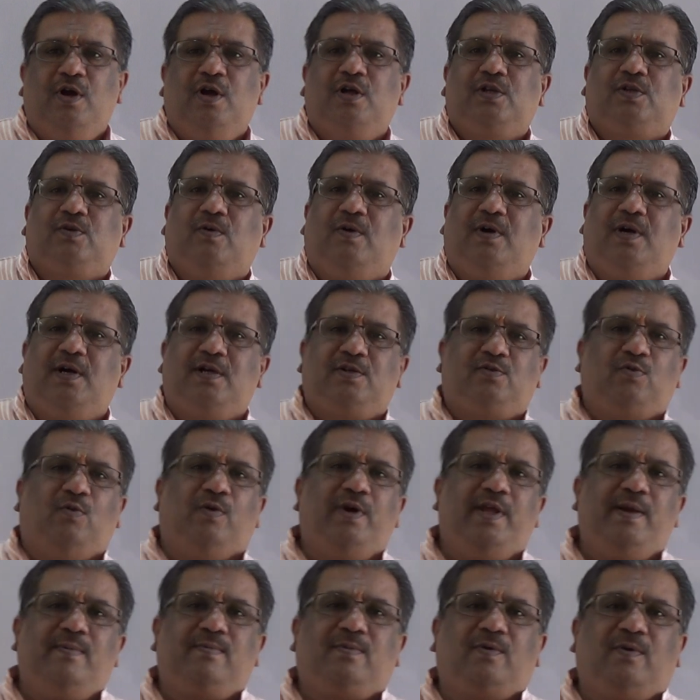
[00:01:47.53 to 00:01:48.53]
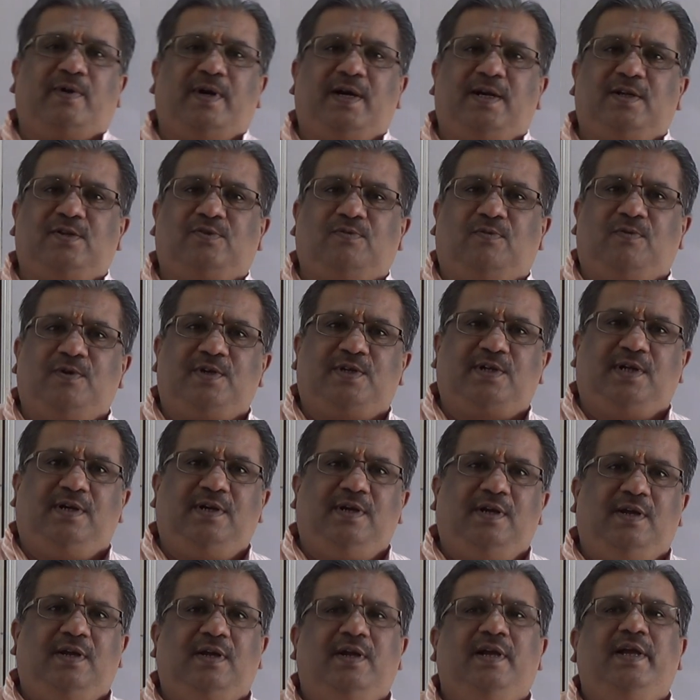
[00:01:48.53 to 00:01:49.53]
So a sodium chloride
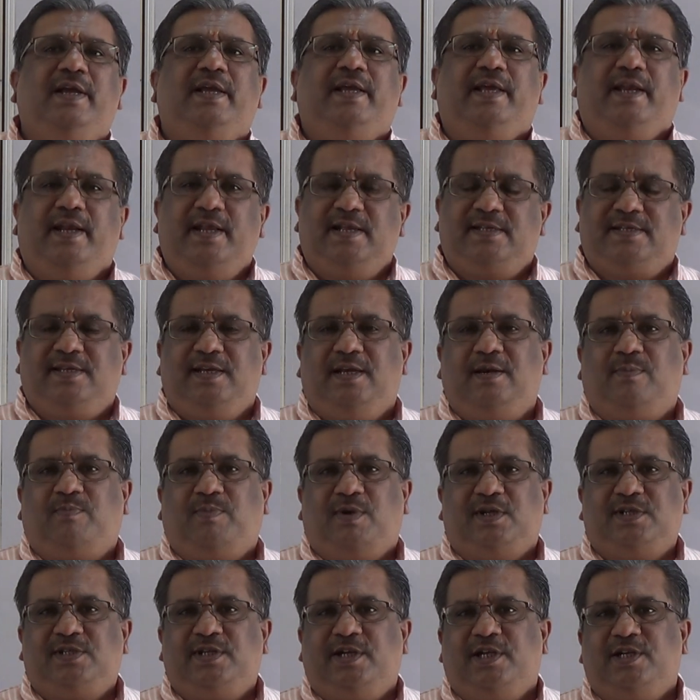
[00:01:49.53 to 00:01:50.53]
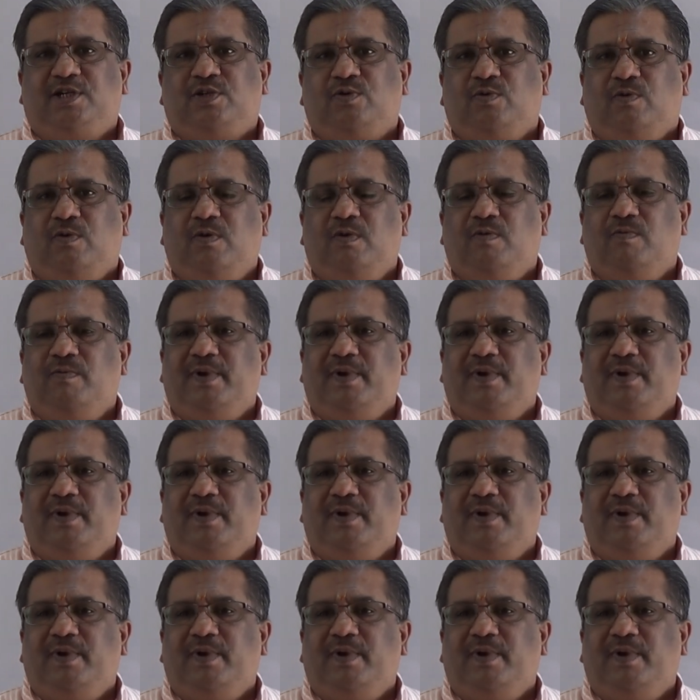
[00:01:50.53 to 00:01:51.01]
solution, NaCl plus H2O,